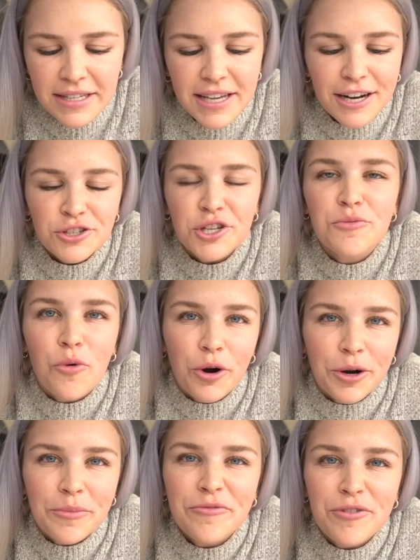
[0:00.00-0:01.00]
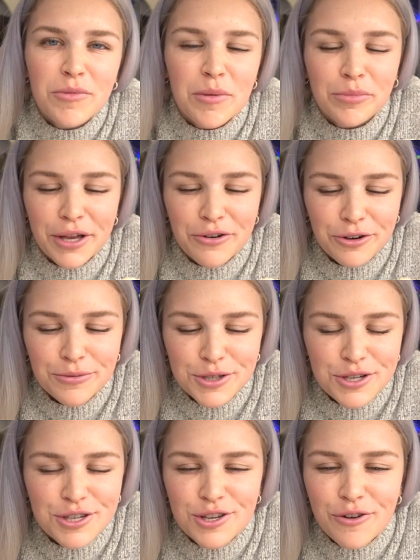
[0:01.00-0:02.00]
It's actually warm from the blender,
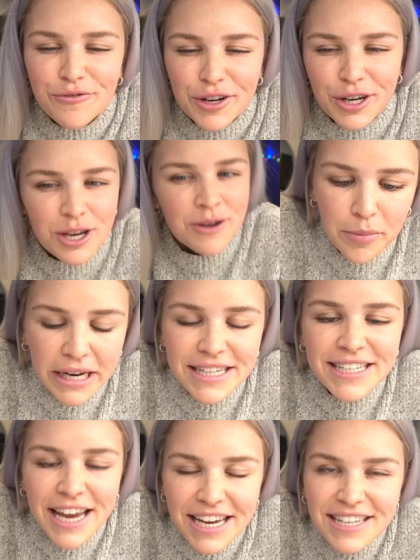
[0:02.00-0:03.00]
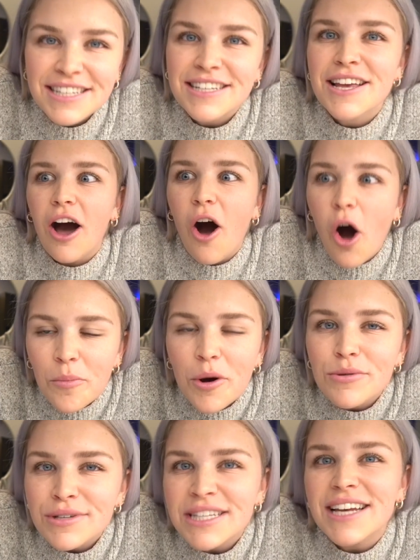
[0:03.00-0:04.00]
which is so funny, but it tastes
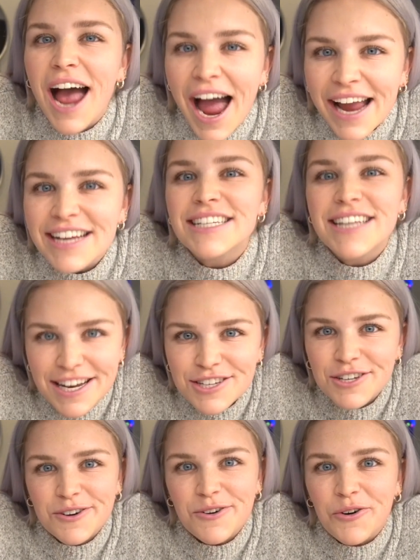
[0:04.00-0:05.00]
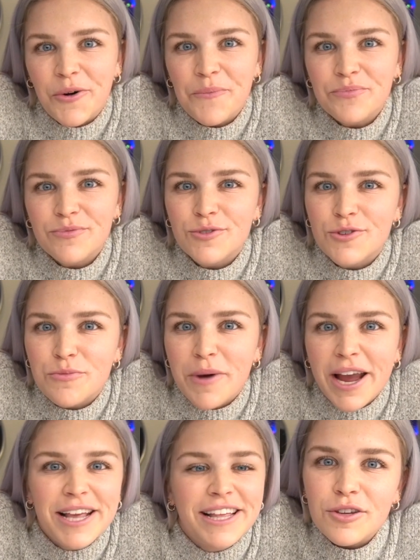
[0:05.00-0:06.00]
almost identical to
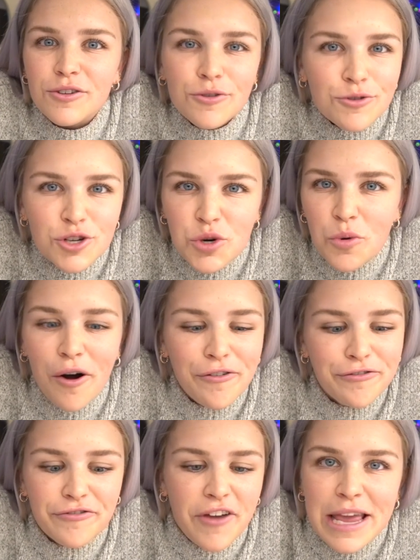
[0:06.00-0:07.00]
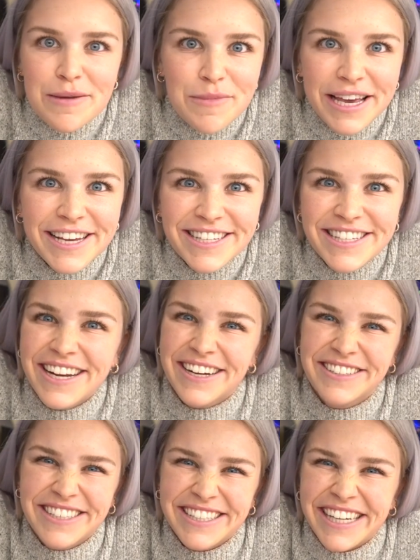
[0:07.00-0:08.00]
my usual famous,
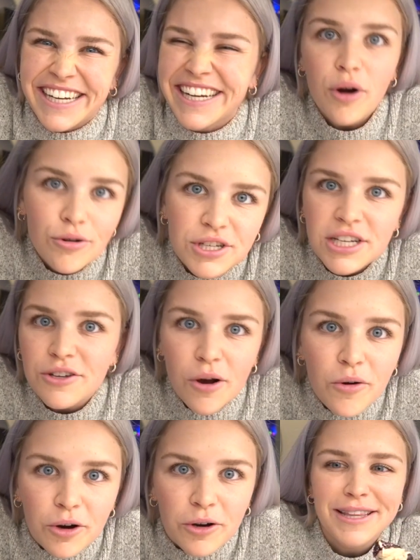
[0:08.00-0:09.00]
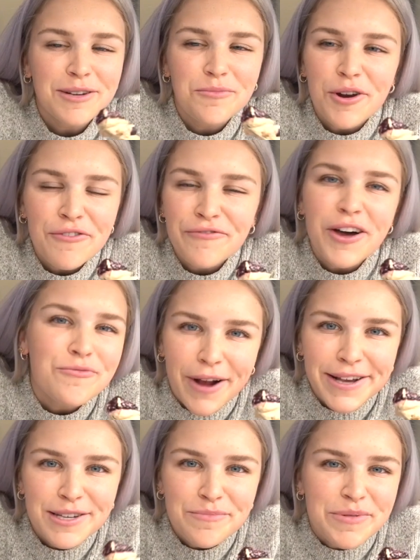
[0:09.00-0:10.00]
just kidding, protein yogurt. Like, what a fun
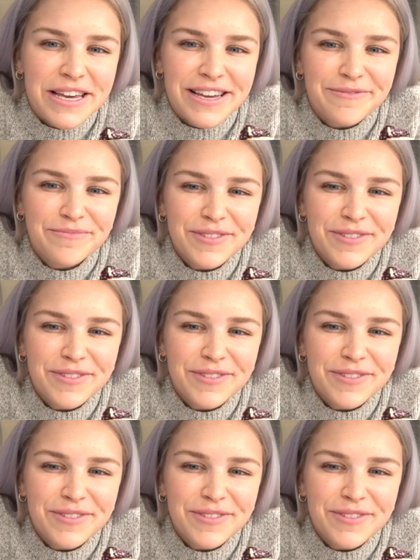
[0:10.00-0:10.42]
recipe.